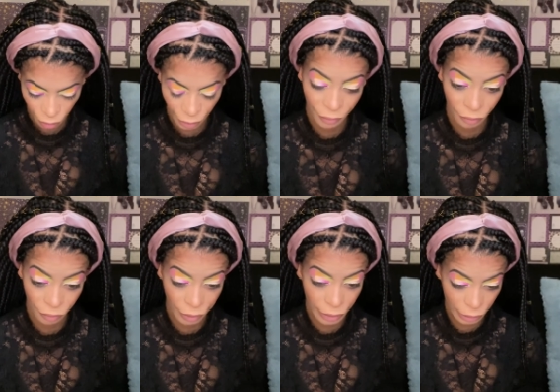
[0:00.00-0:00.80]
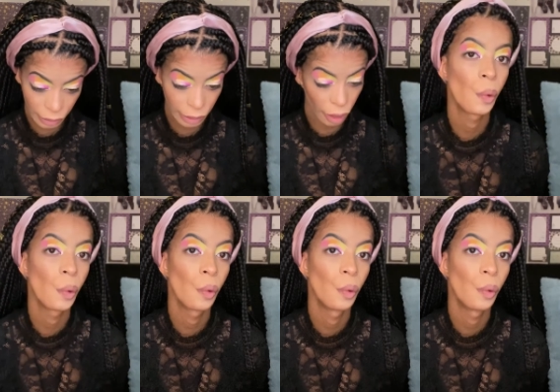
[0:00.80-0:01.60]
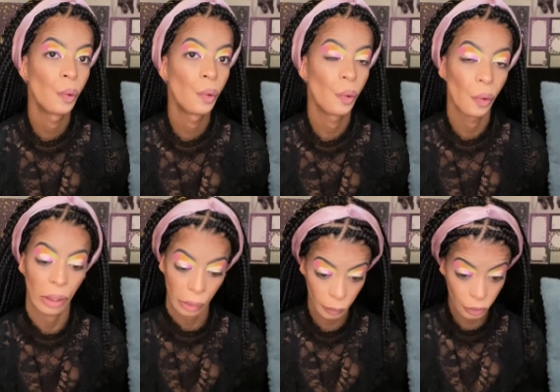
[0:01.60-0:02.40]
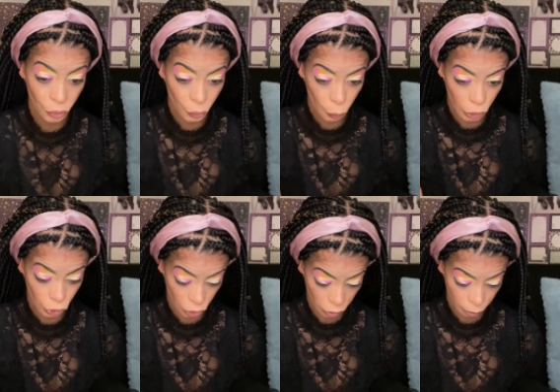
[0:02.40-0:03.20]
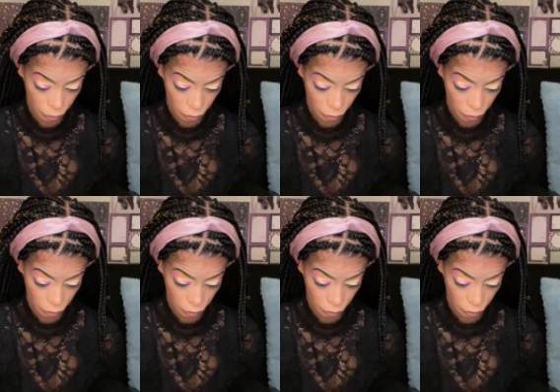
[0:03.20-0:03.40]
I think I want to switch it up.